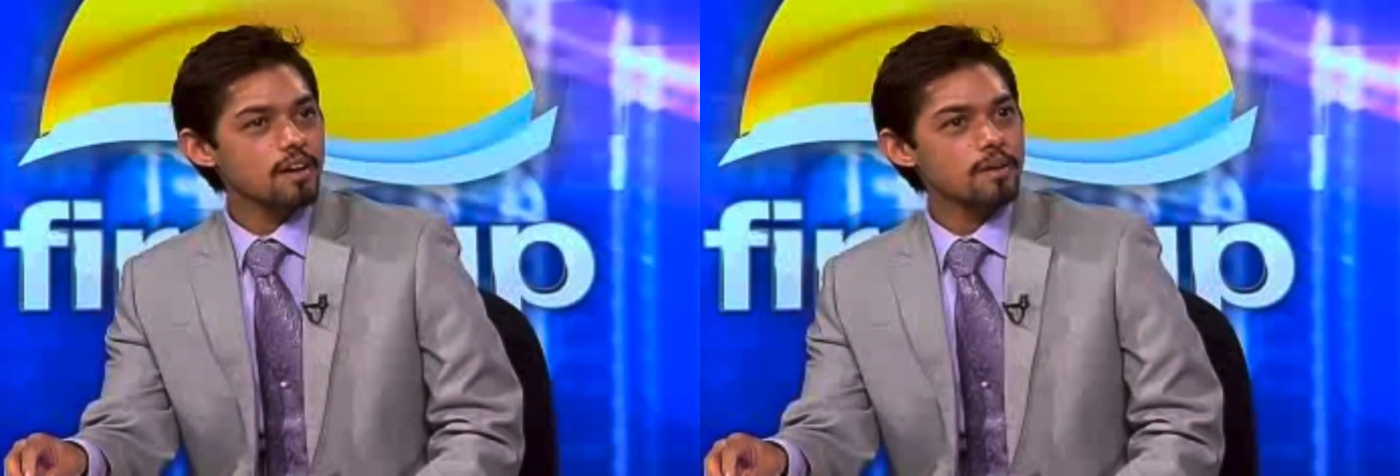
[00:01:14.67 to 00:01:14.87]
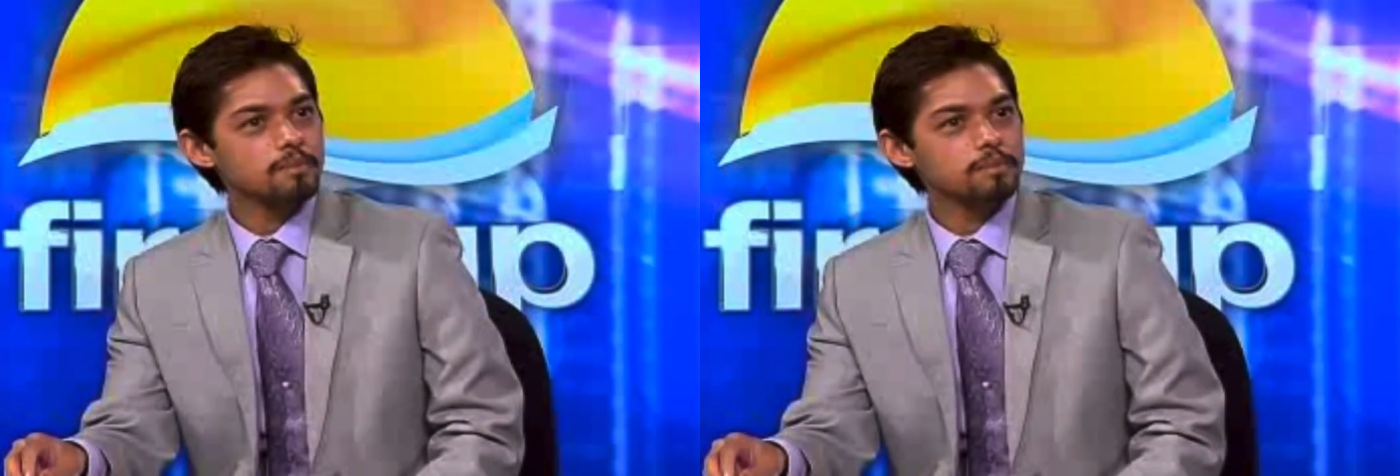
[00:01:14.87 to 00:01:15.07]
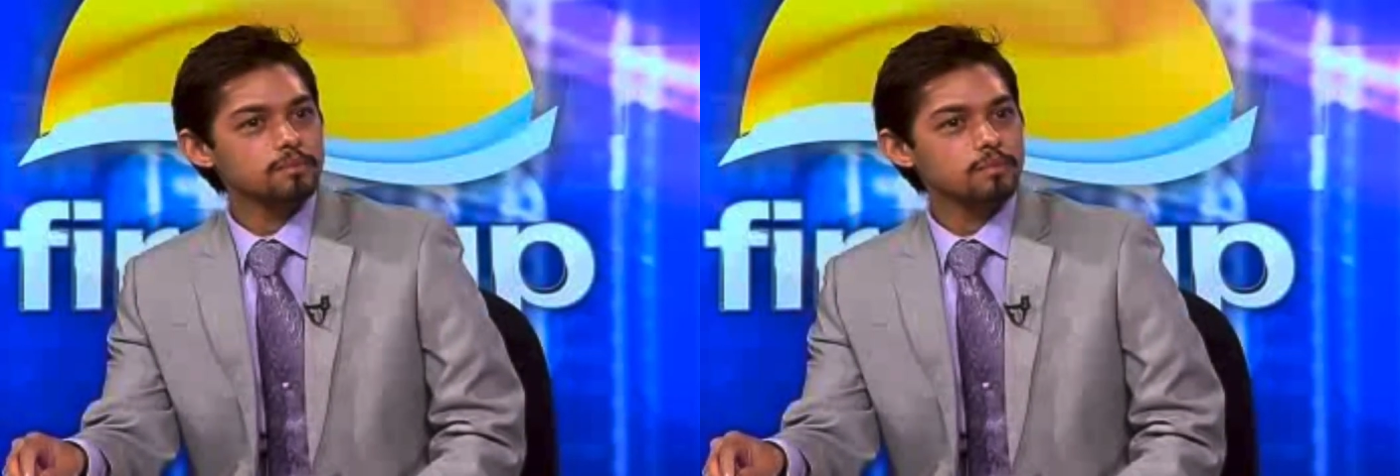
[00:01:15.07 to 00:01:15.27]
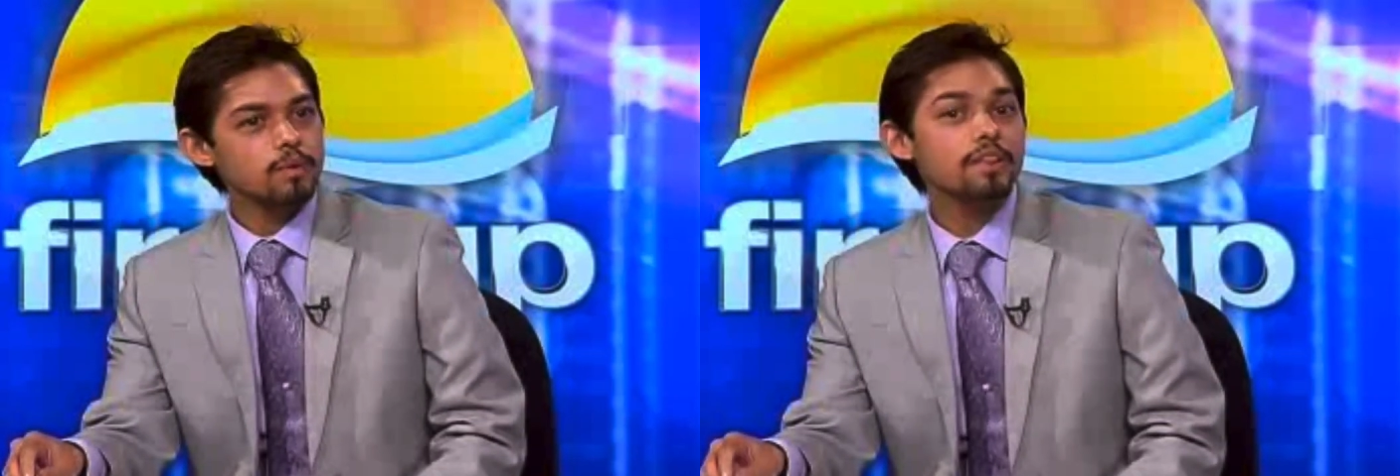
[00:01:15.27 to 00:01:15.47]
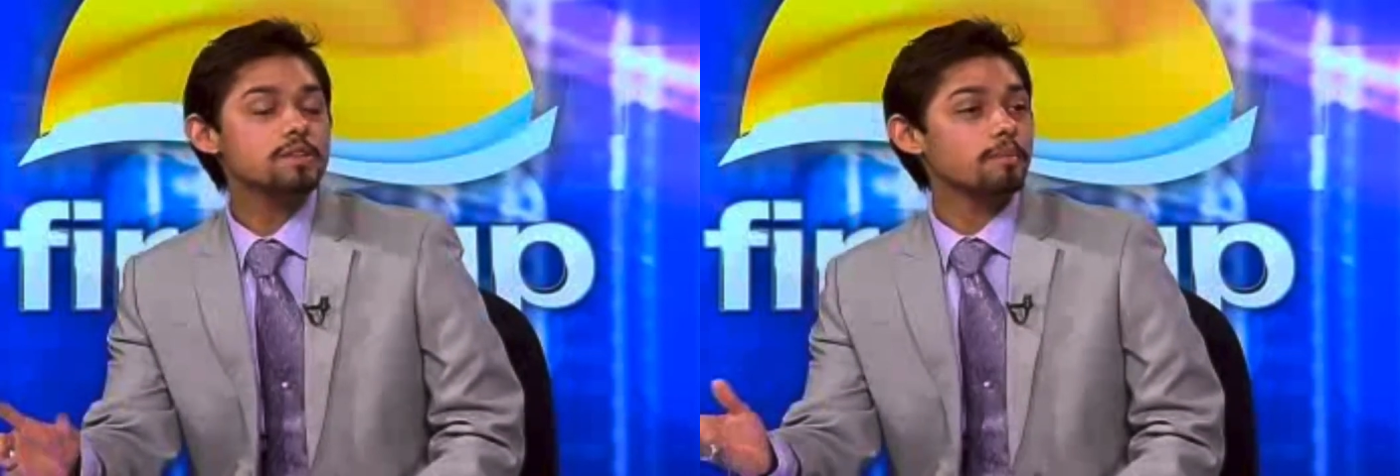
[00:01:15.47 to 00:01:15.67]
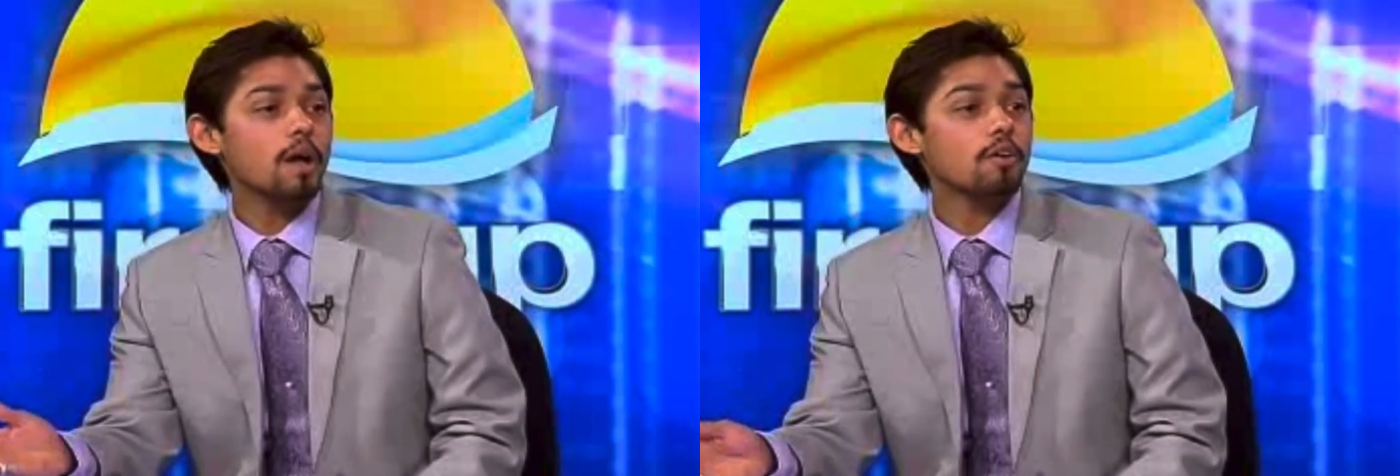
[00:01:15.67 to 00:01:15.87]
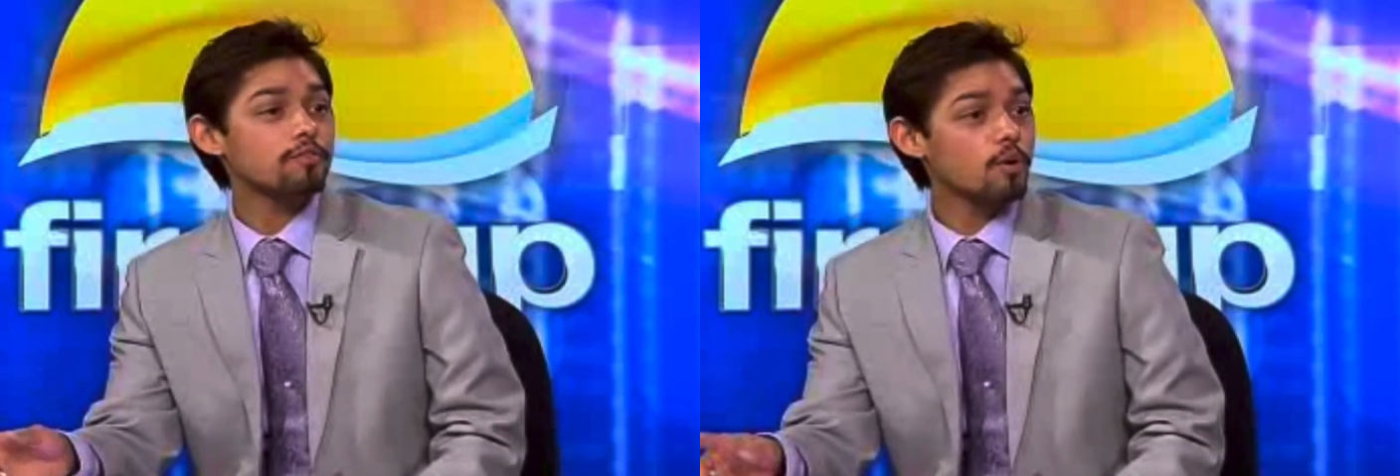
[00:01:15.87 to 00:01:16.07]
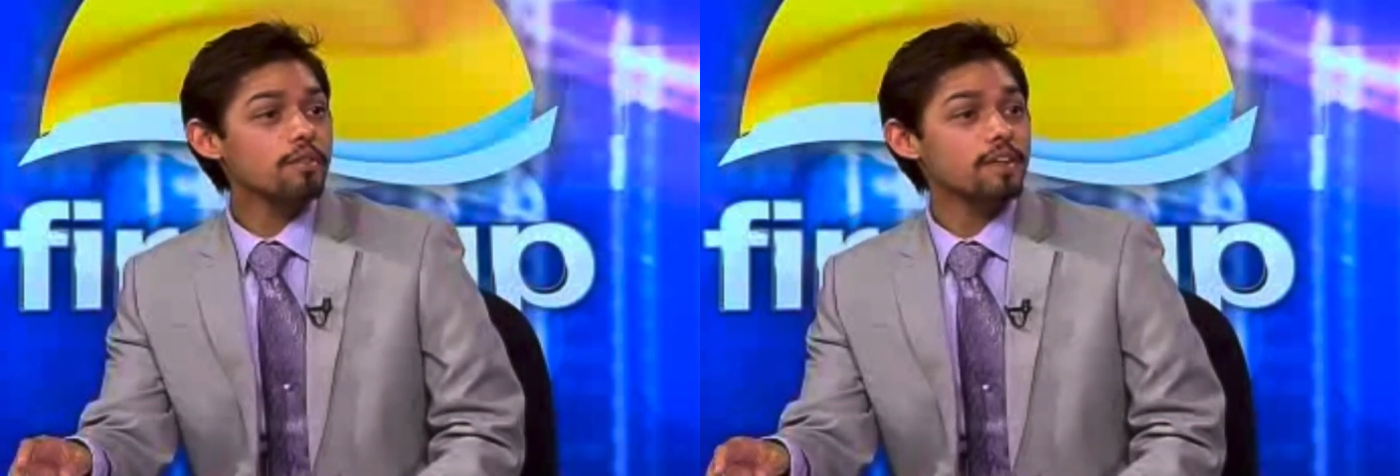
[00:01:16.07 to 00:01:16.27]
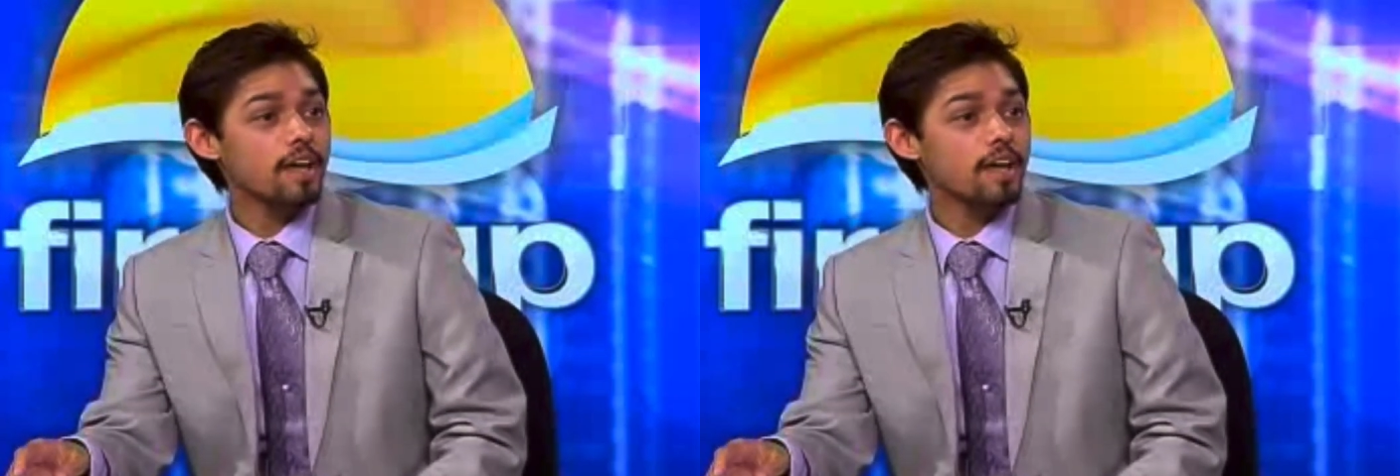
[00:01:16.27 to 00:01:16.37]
well, this will be our fourth